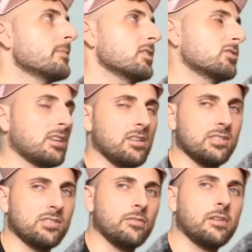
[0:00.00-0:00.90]
You can check it
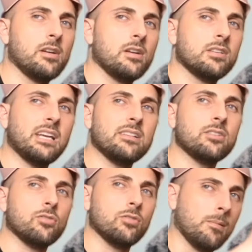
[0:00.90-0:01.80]
yourself.
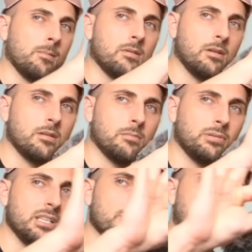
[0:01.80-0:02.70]
Telling you,
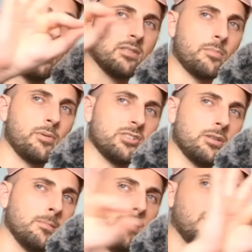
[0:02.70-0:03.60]
please buy in the
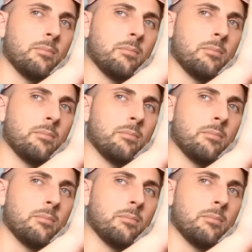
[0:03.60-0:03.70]
depression.